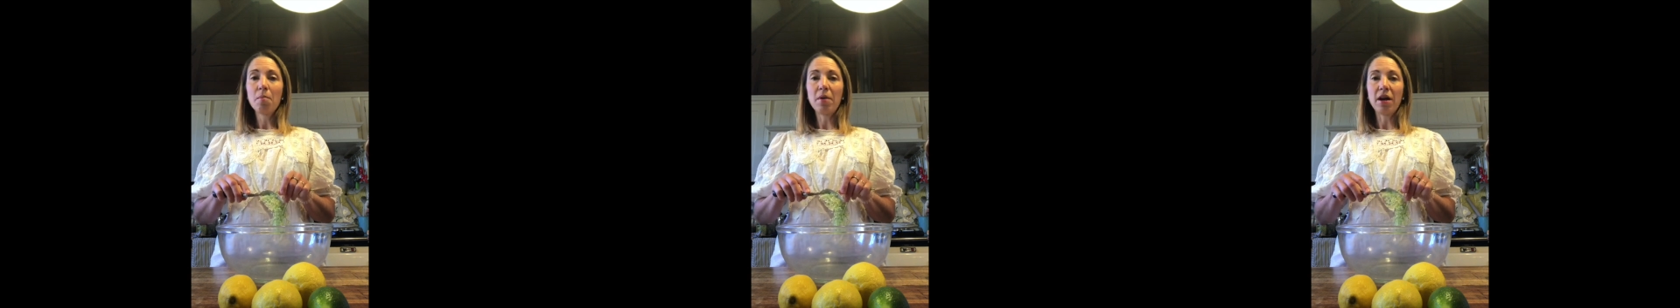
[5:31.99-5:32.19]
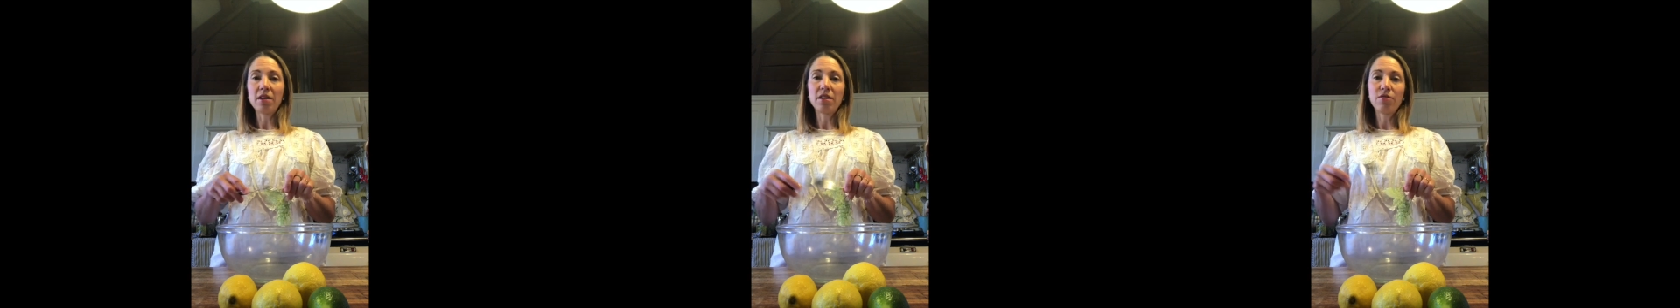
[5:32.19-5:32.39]

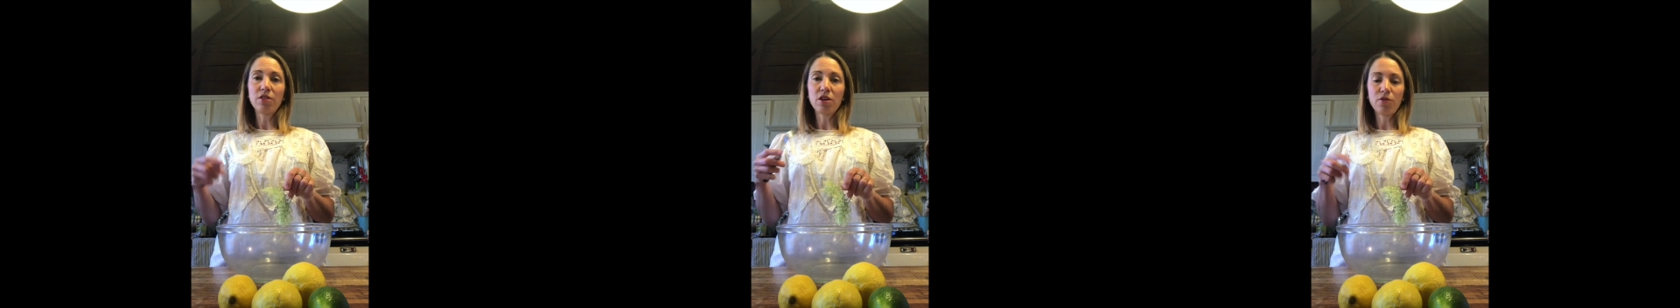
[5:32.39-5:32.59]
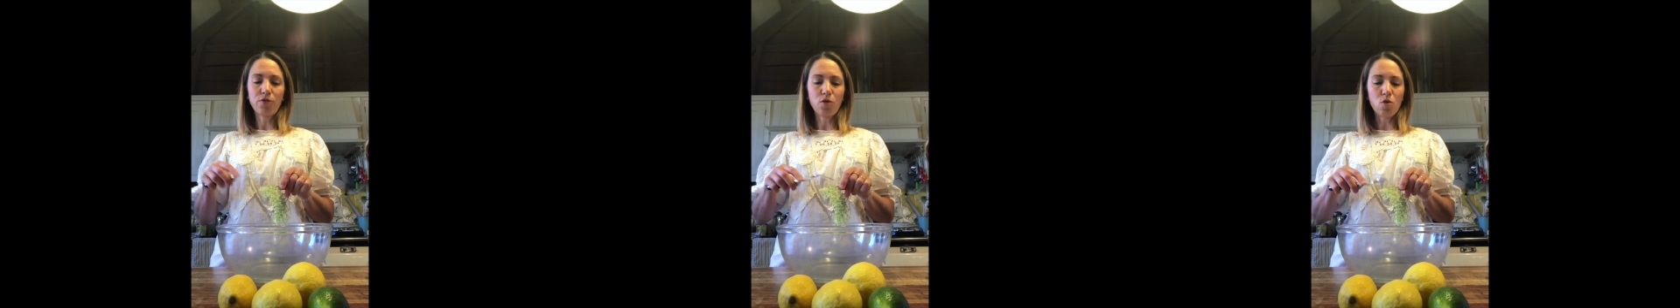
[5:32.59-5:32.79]
but if
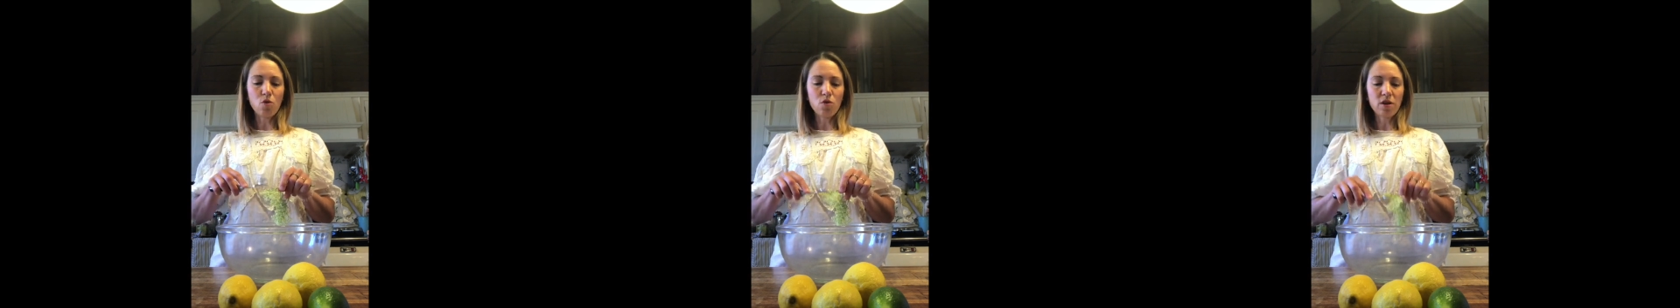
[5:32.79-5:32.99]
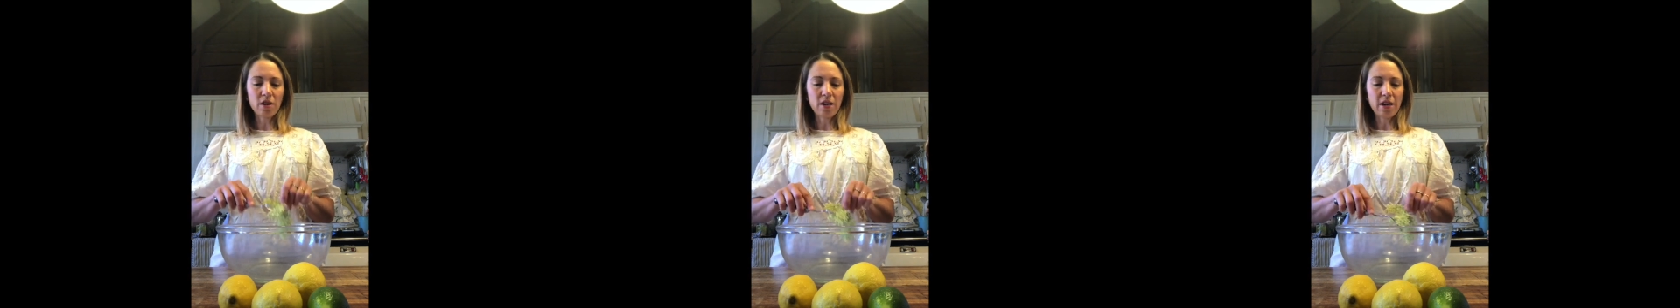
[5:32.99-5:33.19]
you get a
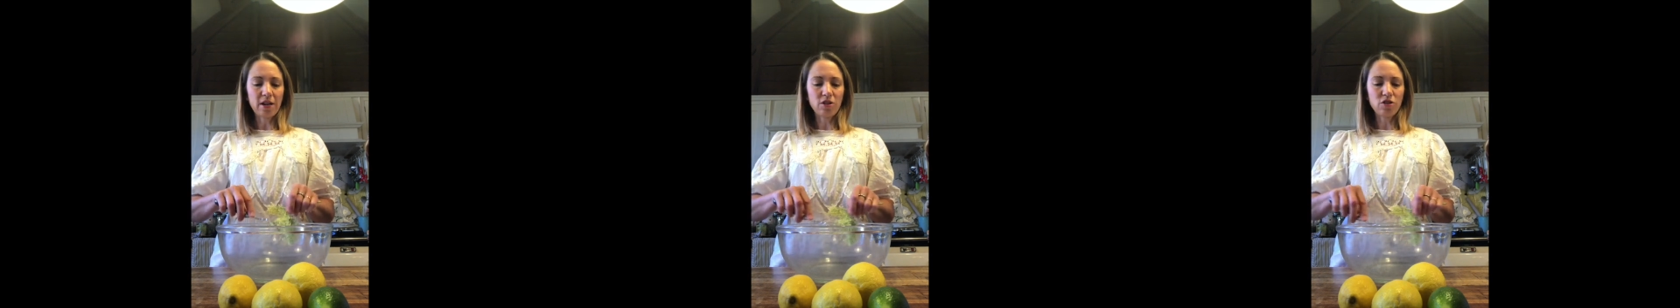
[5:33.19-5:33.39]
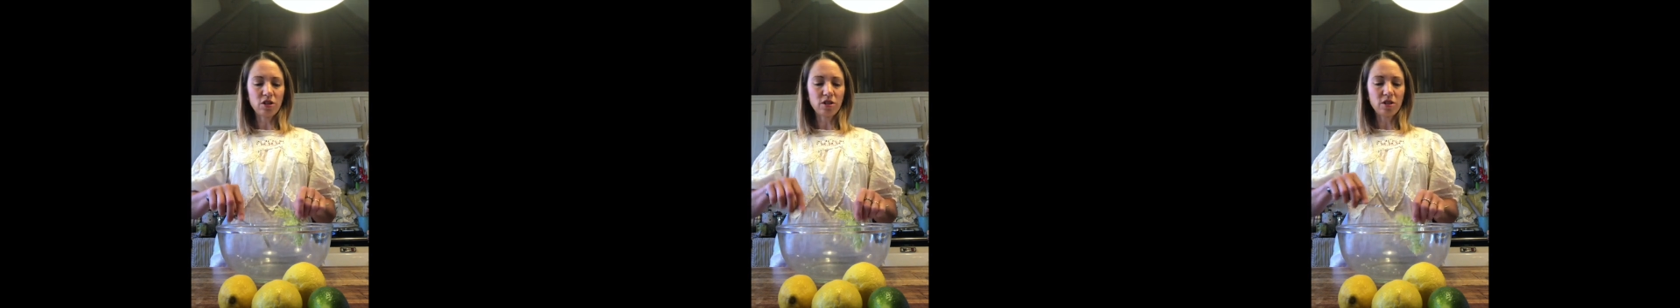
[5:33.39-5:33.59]
fork
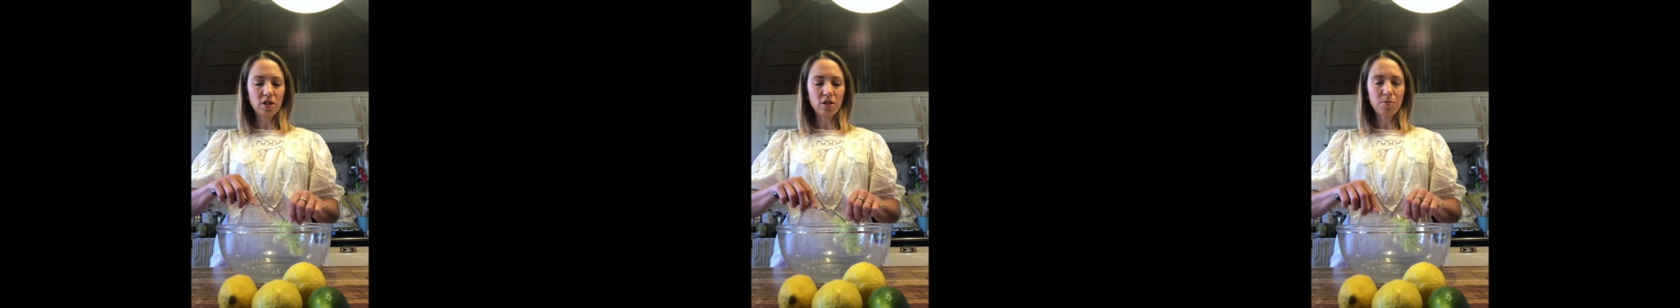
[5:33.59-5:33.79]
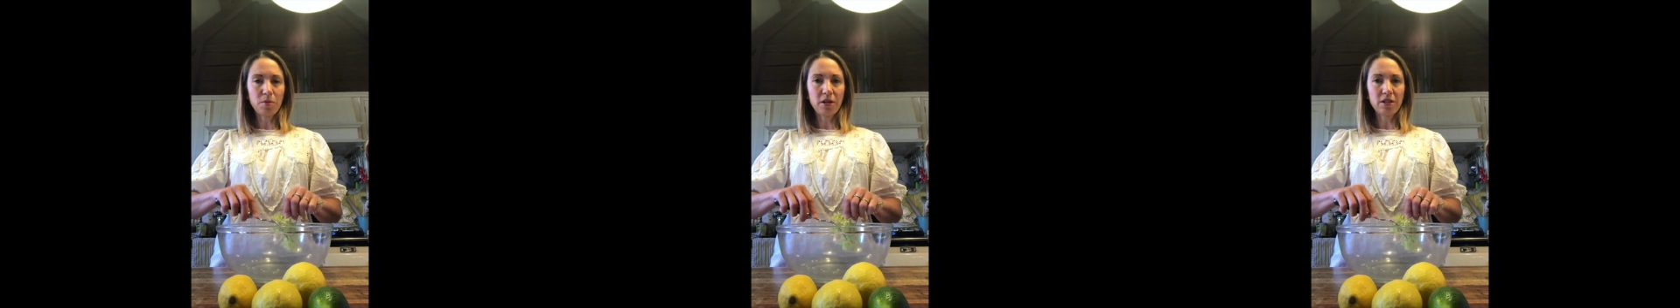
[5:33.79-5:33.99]
and just
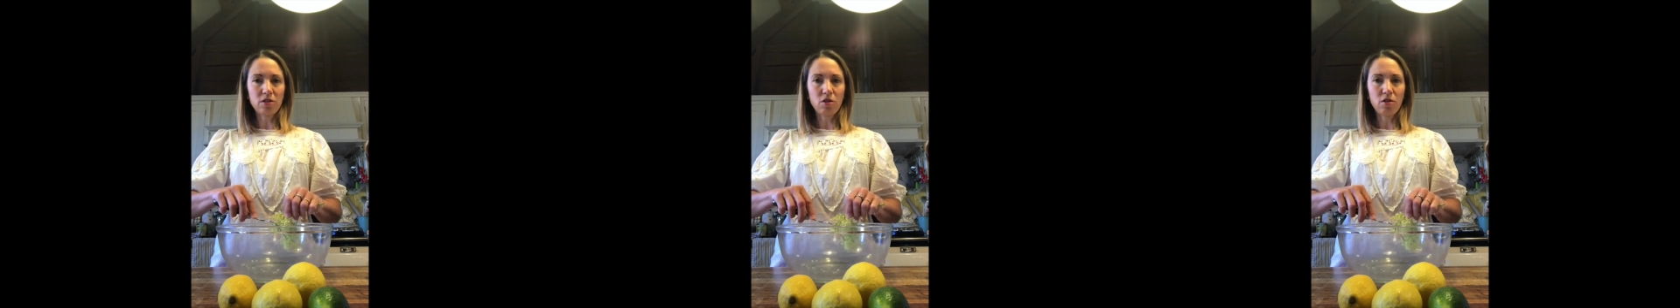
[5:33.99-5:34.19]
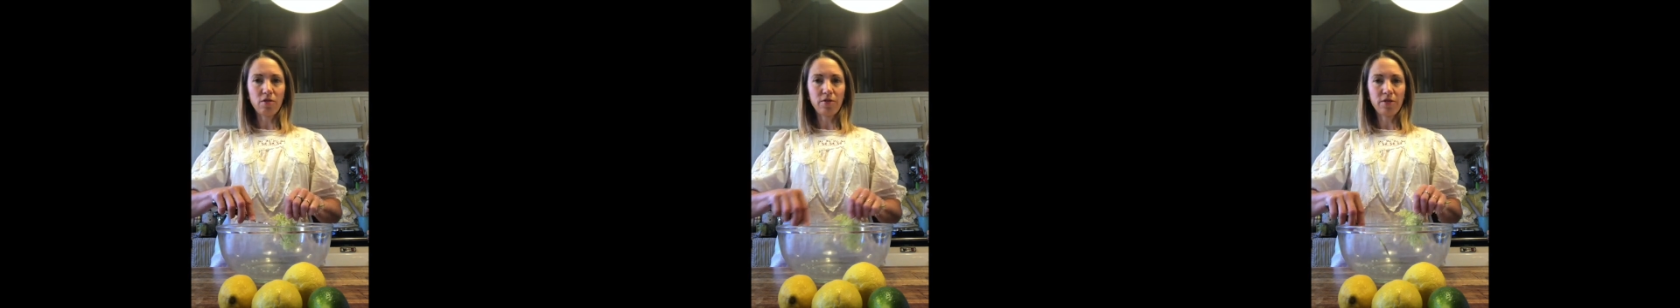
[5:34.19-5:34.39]
start to pull it
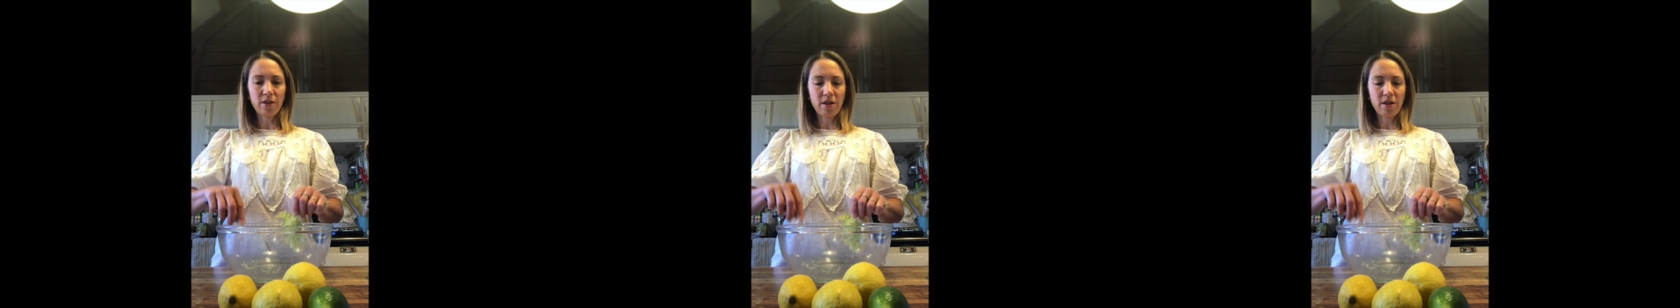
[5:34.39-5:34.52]
off,